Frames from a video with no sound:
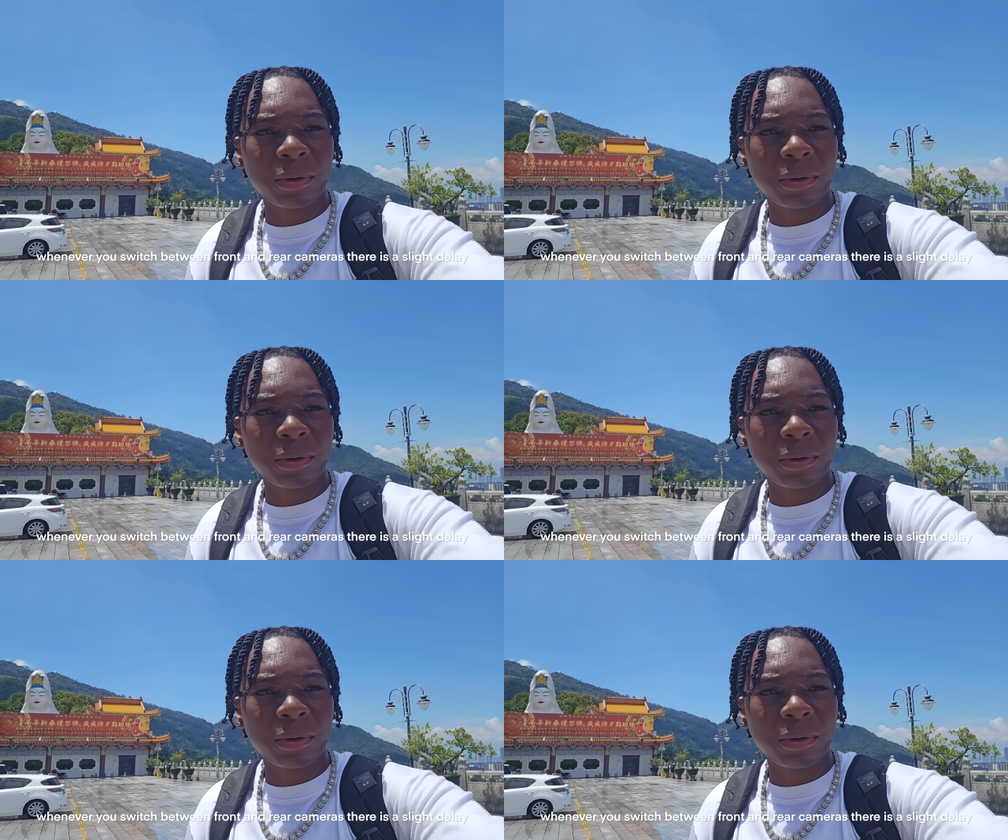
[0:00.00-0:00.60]
out
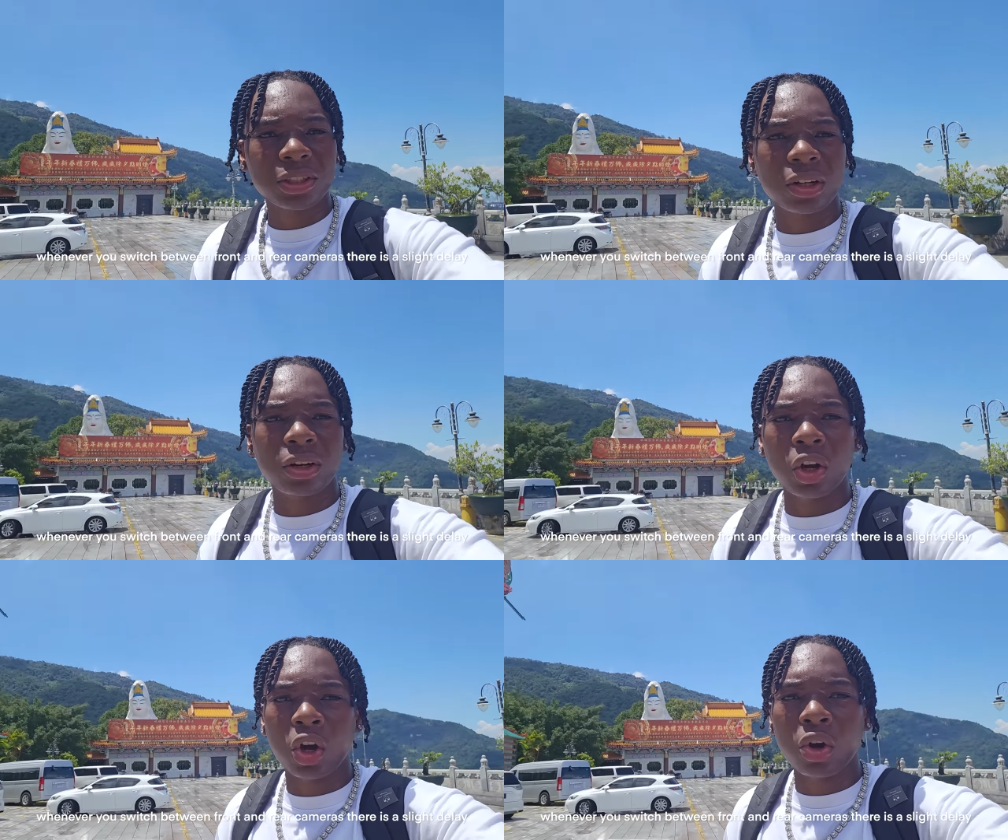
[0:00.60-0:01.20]
here was on the
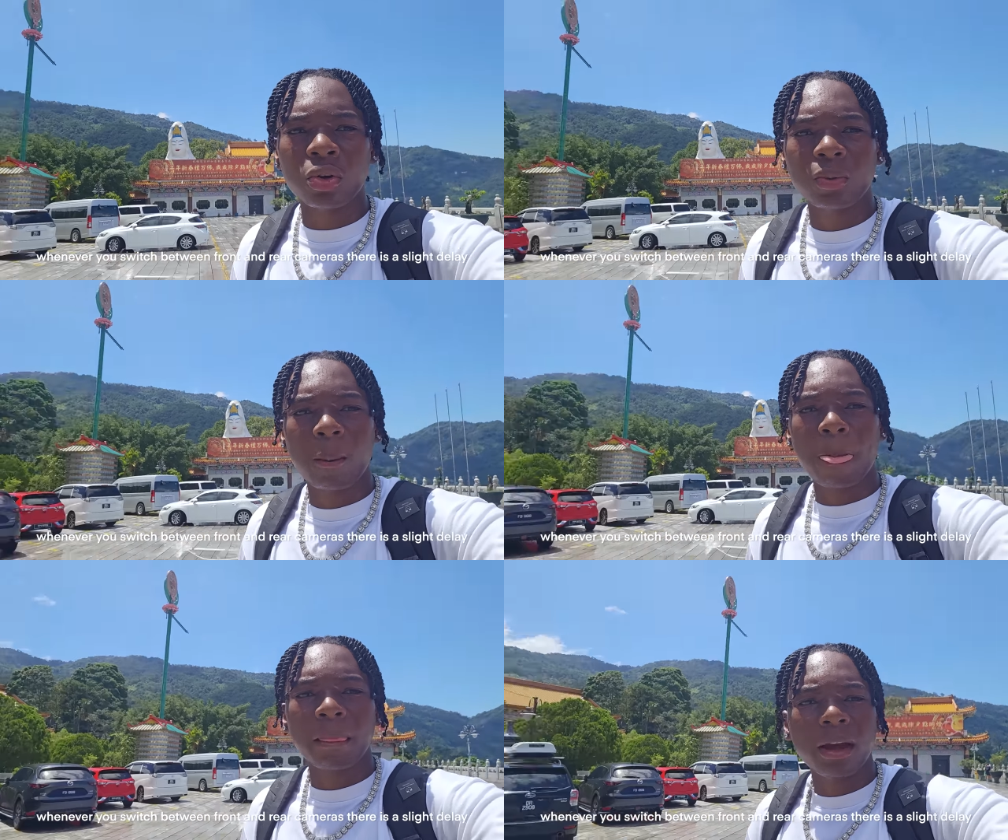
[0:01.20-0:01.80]
go
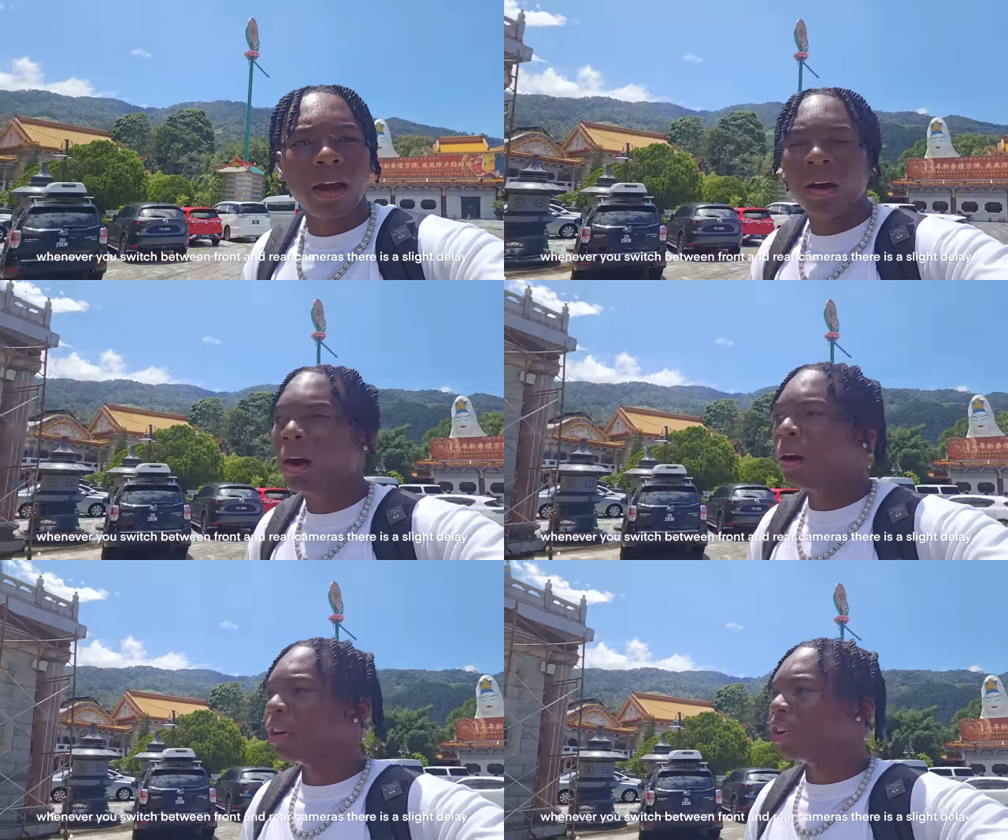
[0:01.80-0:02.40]
on the